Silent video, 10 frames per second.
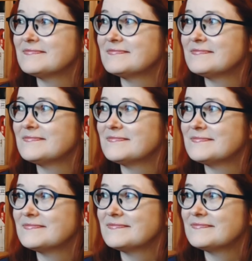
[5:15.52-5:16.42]

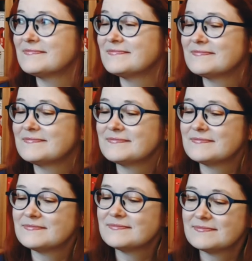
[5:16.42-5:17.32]

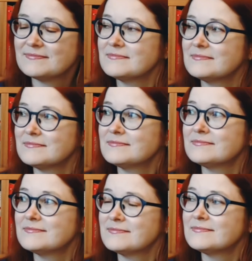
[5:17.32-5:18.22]

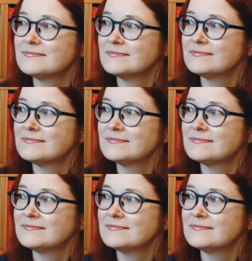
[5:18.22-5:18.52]
No words are spoken by the person on screen.